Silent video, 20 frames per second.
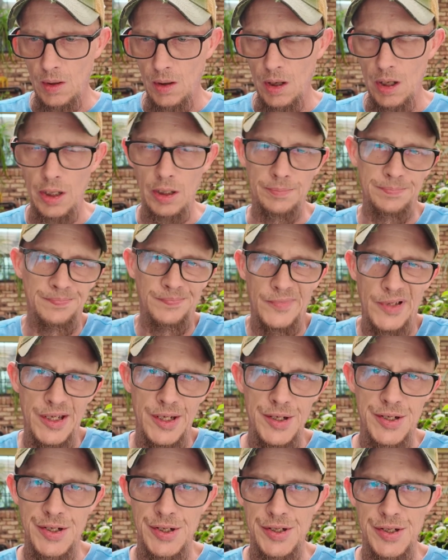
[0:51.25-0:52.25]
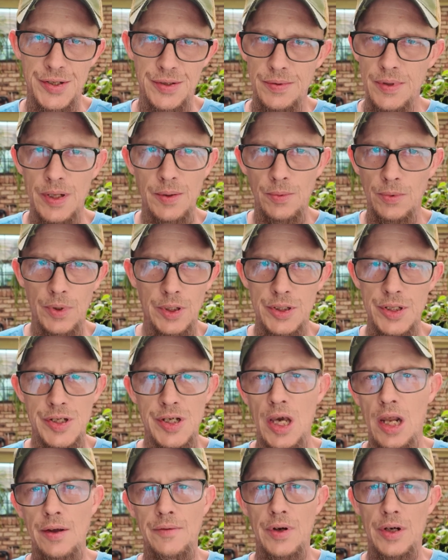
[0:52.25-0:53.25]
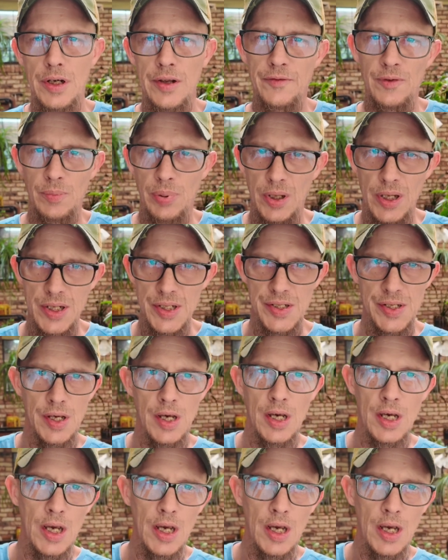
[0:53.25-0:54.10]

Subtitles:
I don't know, we're just kind of in a different place.